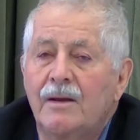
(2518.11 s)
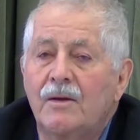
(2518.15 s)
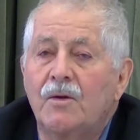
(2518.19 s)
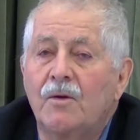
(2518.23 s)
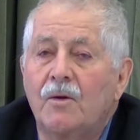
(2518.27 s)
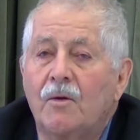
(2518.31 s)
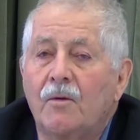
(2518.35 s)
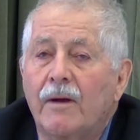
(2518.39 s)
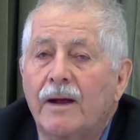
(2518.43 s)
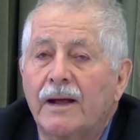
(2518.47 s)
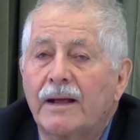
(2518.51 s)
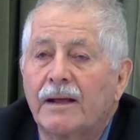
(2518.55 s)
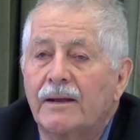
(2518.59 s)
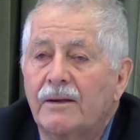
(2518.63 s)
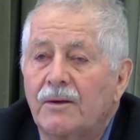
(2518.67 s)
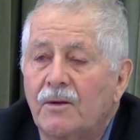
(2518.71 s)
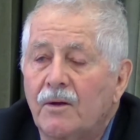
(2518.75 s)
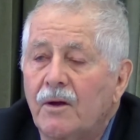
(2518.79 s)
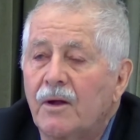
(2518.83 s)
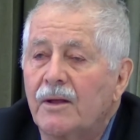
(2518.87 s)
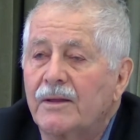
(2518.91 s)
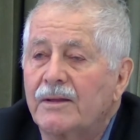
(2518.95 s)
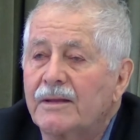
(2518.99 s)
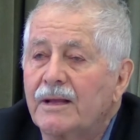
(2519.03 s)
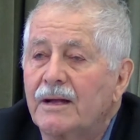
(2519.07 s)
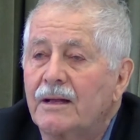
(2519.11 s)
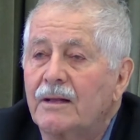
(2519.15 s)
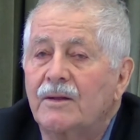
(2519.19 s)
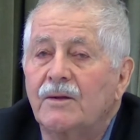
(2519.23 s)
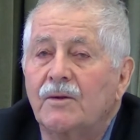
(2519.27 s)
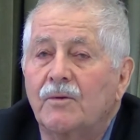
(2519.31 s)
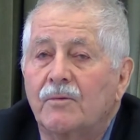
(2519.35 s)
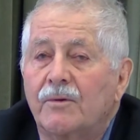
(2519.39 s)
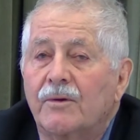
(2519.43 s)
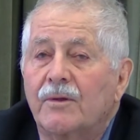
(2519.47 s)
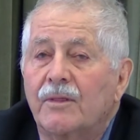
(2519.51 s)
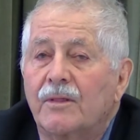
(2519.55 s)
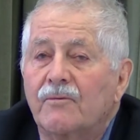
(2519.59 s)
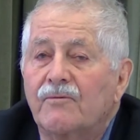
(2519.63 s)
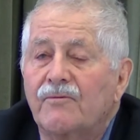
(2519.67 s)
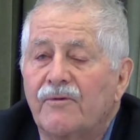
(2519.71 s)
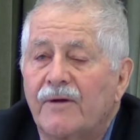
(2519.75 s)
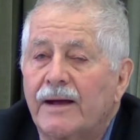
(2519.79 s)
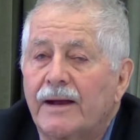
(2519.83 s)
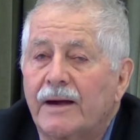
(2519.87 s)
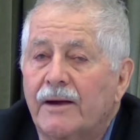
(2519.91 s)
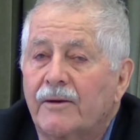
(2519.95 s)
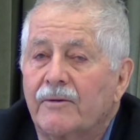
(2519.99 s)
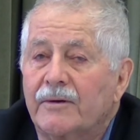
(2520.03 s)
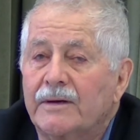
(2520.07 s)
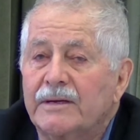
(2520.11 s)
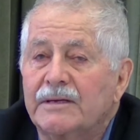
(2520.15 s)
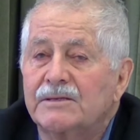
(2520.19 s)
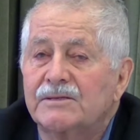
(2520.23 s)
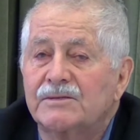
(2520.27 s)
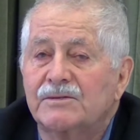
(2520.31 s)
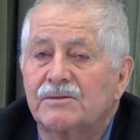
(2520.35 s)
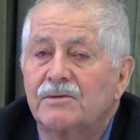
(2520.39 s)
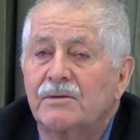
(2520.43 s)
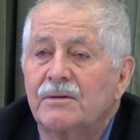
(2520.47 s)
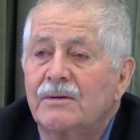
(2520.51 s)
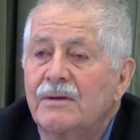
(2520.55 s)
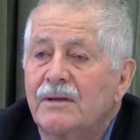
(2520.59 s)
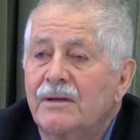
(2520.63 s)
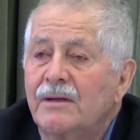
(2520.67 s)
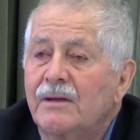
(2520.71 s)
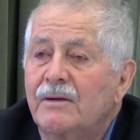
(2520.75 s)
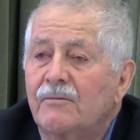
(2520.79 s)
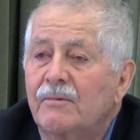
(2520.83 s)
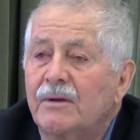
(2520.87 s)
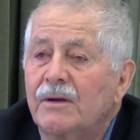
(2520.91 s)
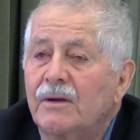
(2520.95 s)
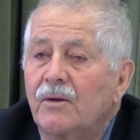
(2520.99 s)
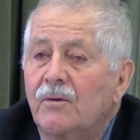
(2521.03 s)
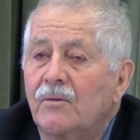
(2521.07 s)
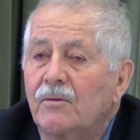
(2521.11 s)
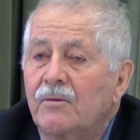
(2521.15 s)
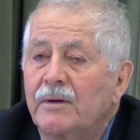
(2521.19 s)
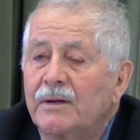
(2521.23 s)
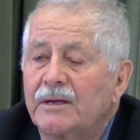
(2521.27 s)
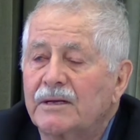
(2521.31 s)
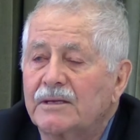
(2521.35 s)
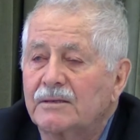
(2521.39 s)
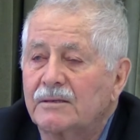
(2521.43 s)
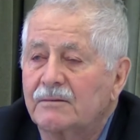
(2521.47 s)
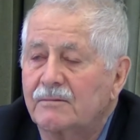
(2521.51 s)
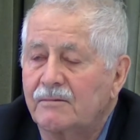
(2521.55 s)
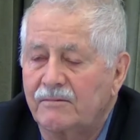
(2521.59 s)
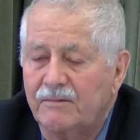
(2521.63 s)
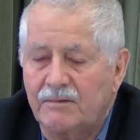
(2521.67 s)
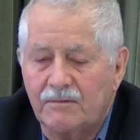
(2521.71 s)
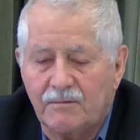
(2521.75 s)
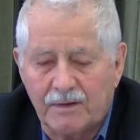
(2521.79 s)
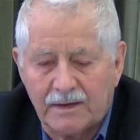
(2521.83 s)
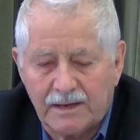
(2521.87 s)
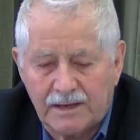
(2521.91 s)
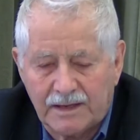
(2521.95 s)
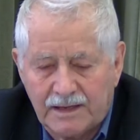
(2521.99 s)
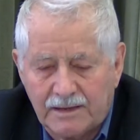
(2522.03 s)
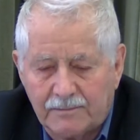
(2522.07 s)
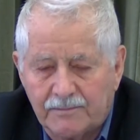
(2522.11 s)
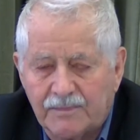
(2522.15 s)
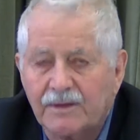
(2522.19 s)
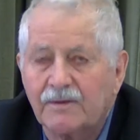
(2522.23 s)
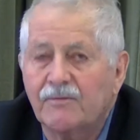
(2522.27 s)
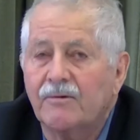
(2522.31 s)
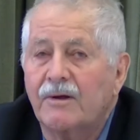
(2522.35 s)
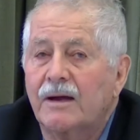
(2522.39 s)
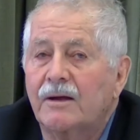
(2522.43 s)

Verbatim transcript: No, I cannot tell you where the fire is. We don't, we want to keep the